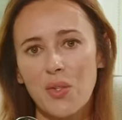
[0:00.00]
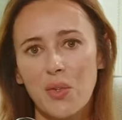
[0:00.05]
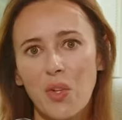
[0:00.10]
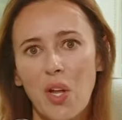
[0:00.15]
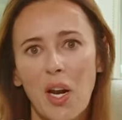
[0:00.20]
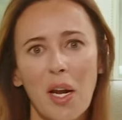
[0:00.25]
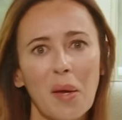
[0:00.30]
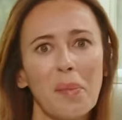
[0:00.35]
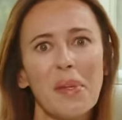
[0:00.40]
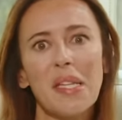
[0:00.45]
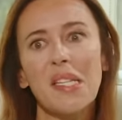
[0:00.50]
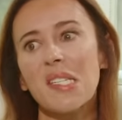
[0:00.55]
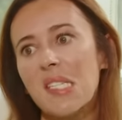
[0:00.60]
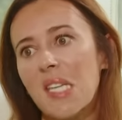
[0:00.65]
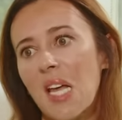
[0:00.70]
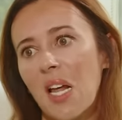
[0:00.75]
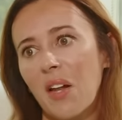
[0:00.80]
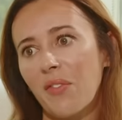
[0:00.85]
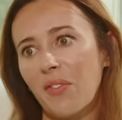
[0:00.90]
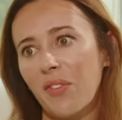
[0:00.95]
you know, like being
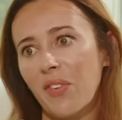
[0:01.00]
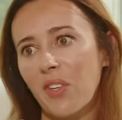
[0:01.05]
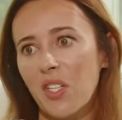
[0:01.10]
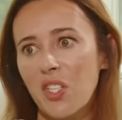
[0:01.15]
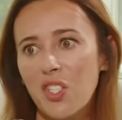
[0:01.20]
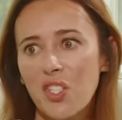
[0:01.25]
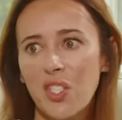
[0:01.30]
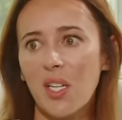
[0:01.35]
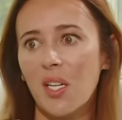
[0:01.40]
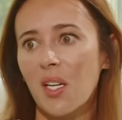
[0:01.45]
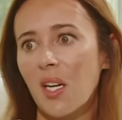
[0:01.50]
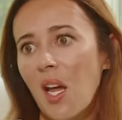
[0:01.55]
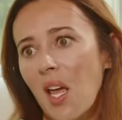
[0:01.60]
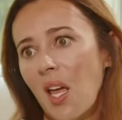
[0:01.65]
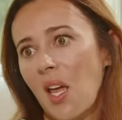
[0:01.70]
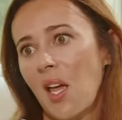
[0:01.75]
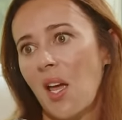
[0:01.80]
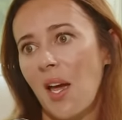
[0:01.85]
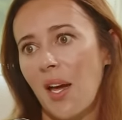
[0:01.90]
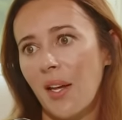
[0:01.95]
selfish and
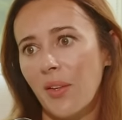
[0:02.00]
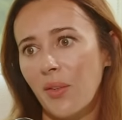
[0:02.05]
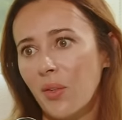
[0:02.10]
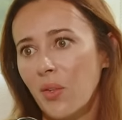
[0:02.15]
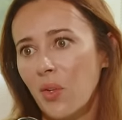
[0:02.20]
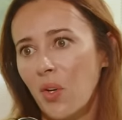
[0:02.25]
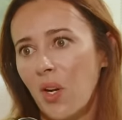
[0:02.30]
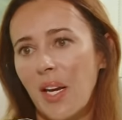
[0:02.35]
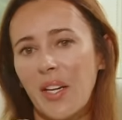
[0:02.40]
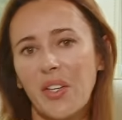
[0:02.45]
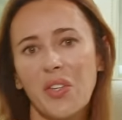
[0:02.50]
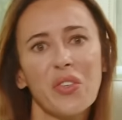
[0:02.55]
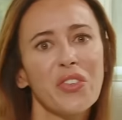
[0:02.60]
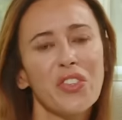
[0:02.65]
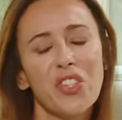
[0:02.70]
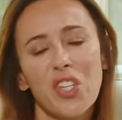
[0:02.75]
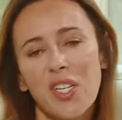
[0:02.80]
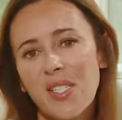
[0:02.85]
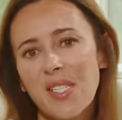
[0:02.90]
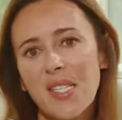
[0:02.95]
you know, like you're
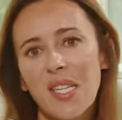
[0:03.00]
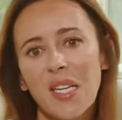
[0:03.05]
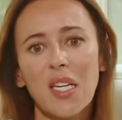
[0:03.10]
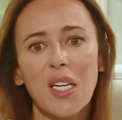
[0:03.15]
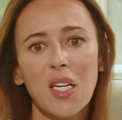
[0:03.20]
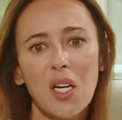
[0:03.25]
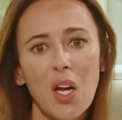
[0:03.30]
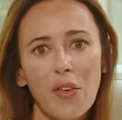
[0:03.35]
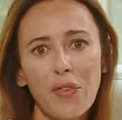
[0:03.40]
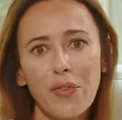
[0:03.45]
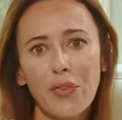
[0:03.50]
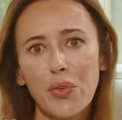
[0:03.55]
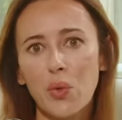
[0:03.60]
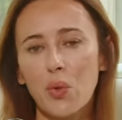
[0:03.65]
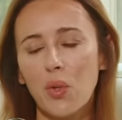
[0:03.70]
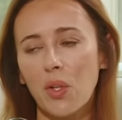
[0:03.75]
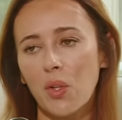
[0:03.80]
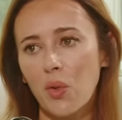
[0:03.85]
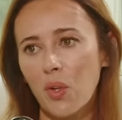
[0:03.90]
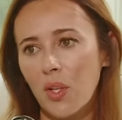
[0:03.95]
just thinking of you
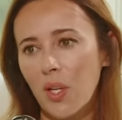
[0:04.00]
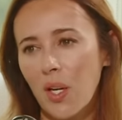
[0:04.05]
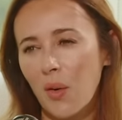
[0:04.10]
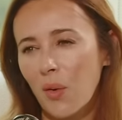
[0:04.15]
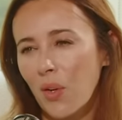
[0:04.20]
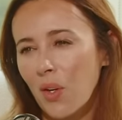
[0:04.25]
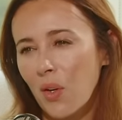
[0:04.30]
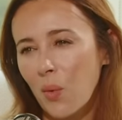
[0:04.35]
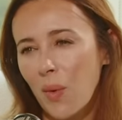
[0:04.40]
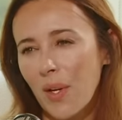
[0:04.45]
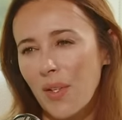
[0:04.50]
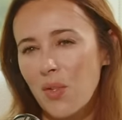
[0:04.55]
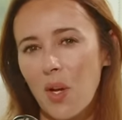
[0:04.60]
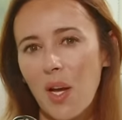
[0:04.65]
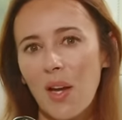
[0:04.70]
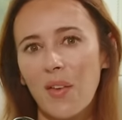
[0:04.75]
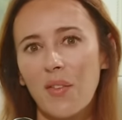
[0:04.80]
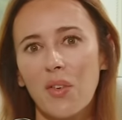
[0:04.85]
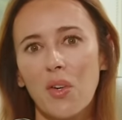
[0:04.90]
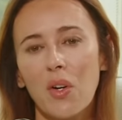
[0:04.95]
and your career
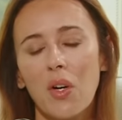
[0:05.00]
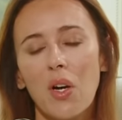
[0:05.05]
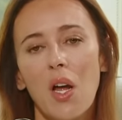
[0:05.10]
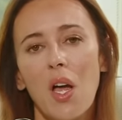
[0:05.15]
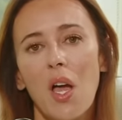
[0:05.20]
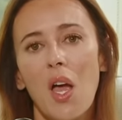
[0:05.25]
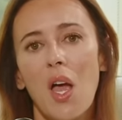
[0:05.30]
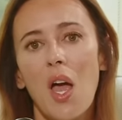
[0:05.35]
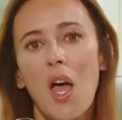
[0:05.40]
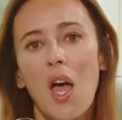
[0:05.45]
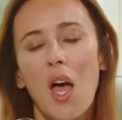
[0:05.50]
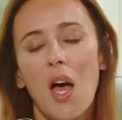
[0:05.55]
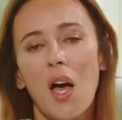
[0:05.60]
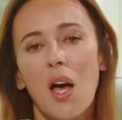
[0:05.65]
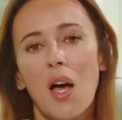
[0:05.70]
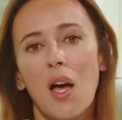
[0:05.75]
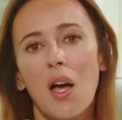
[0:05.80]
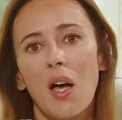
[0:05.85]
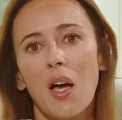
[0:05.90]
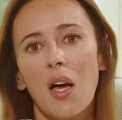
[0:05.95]
whatsoever.
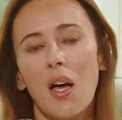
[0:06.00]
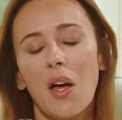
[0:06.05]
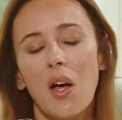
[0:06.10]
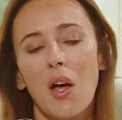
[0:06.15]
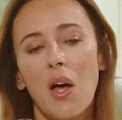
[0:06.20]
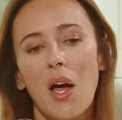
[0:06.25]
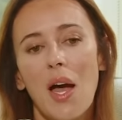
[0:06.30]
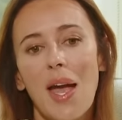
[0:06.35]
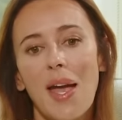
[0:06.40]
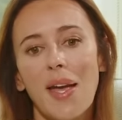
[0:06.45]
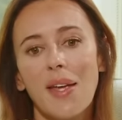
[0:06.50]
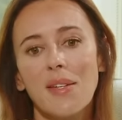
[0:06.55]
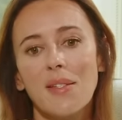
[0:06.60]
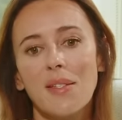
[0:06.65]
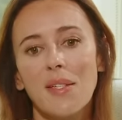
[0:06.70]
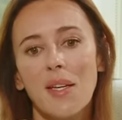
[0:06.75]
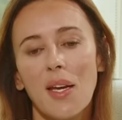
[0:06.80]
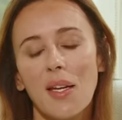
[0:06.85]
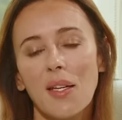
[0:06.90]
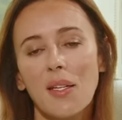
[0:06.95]

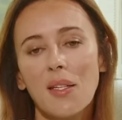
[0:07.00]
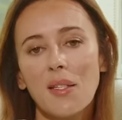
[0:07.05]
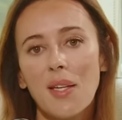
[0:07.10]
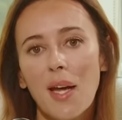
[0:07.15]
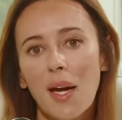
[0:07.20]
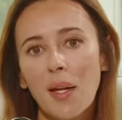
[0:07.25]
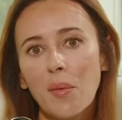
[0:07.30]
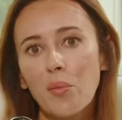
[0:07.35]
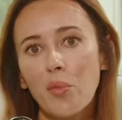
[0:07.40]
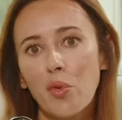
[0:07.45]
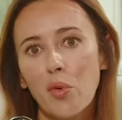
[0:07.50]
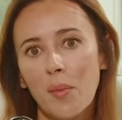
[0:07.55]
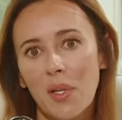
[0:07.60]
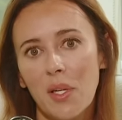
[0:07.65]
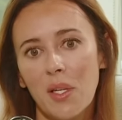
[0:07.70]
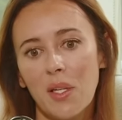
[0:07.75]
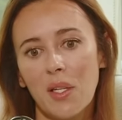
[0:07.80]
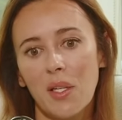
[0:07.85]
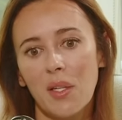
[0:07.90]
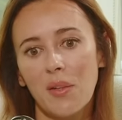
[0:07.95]
And in that
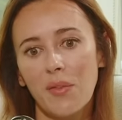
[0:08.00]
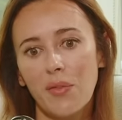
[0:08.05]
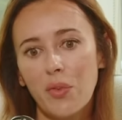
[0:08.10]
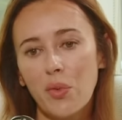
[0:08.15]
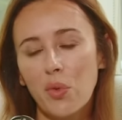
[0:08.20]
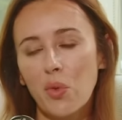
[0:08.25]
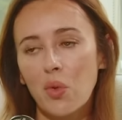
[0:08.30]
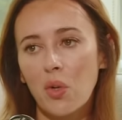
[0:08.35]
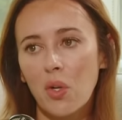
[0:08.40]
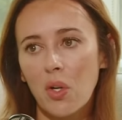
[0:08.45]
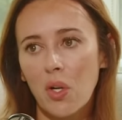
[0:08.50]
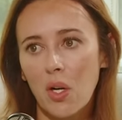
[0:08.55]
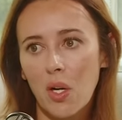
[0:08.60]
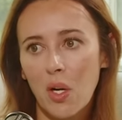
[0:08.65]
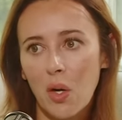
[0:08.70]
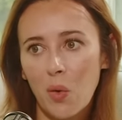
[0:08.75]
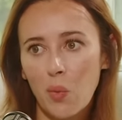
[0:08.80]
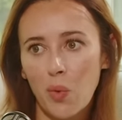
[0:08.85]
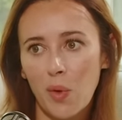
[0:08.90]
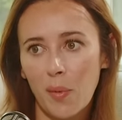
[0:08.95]
moment, if you're
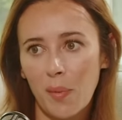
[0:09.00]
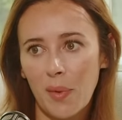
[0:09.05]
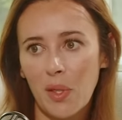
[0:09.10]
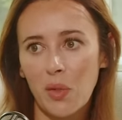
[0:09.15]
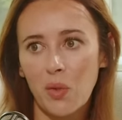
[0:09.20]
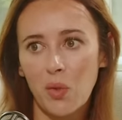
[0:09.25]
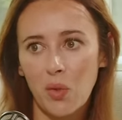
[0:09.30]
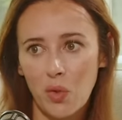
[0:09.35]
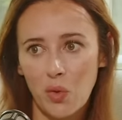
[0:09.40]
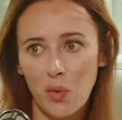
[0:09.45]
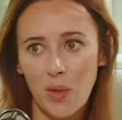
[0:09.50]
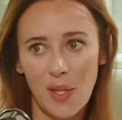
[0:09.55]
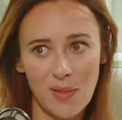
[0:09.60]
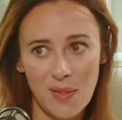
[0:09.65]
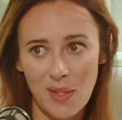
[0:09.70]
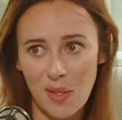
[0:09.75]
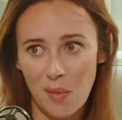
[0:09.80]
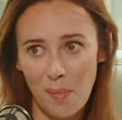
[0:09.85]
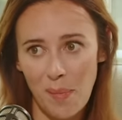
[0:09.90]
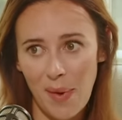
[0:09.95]
a woman who
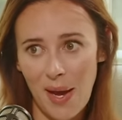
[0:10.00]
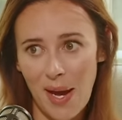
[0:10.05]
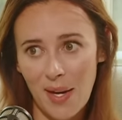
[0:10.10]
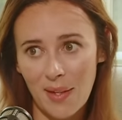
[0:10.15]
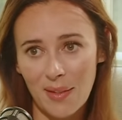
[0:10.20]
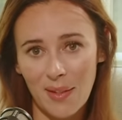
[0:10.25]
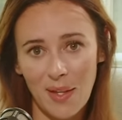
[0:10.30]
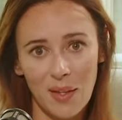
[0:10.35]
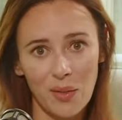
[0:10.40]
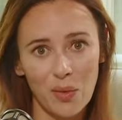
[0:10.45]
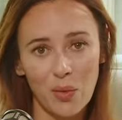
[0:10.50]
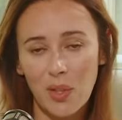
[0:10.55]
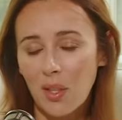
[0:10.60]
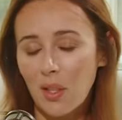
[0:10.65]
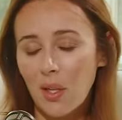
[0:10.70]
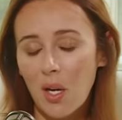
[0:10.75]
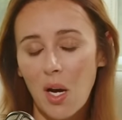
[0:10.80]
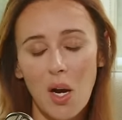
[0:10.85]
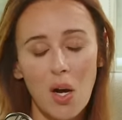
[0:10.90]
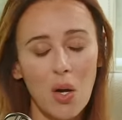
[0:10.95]
creates impact and you
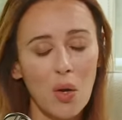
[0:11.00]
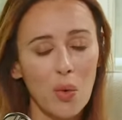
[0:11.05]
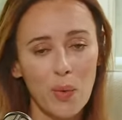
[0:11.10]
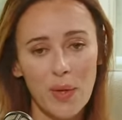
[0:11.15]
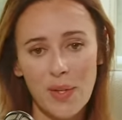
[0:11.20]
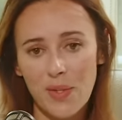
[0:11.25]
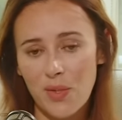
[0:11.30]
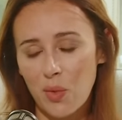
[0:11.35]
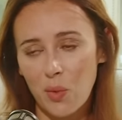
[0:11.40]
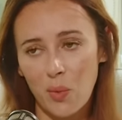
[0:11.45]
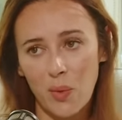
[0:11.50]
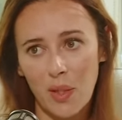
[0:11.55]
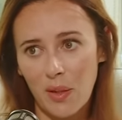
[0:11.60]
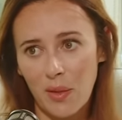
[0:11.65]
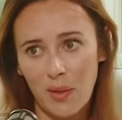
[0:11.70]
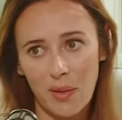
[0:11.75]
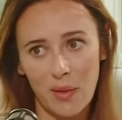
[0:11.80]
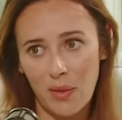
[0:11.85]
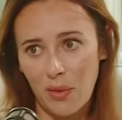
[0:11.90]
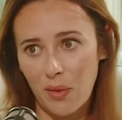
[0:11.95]
can always do it
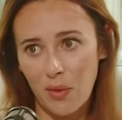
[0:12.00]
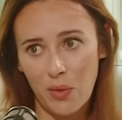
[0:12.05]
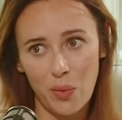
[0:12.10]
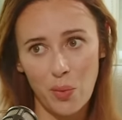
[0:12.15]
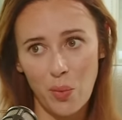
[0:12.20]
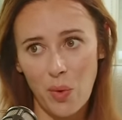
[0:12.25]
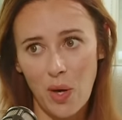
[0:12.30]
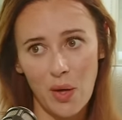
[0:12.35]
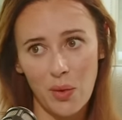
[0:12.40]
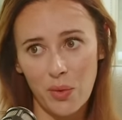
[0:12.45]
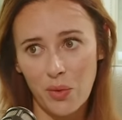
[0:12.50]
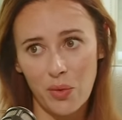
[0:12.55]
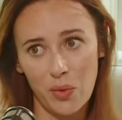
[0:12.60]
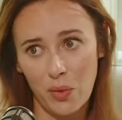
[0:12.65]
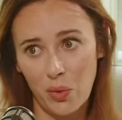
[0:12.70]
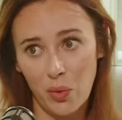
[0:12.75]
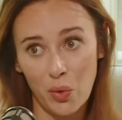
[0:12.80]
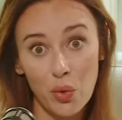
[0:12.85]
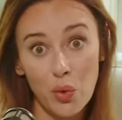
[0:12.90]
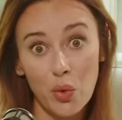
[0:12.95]
throughout
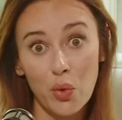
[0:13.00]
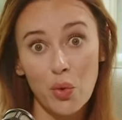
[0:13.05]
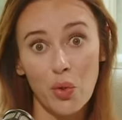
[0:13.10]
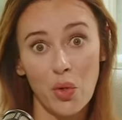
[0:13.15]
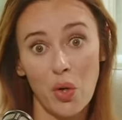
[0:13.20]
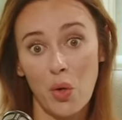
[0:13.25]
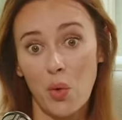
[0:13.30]
your